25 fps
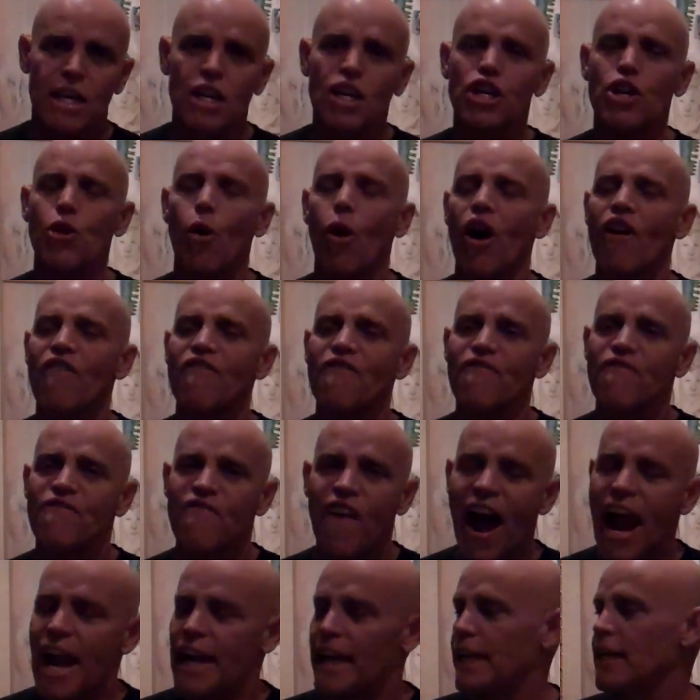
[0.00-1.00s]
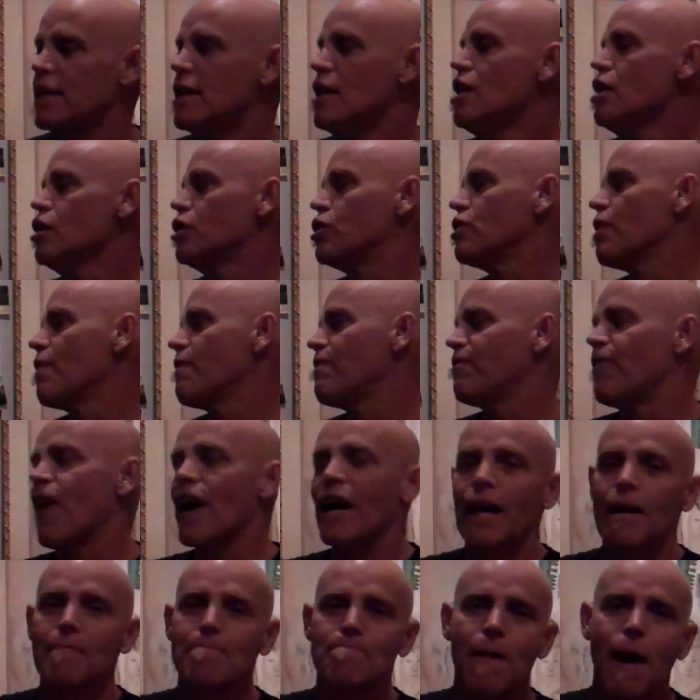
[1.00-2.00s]
You are fighting to the
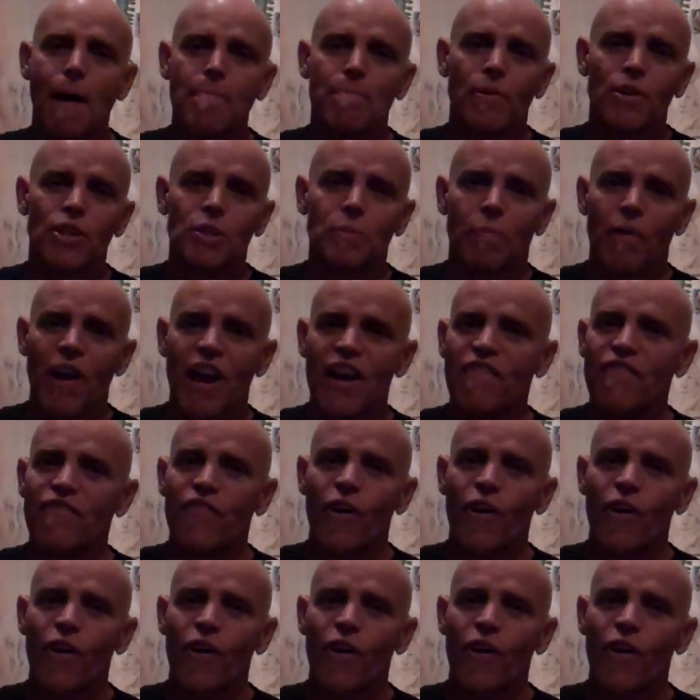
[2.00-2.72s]
fucking pepper sprayed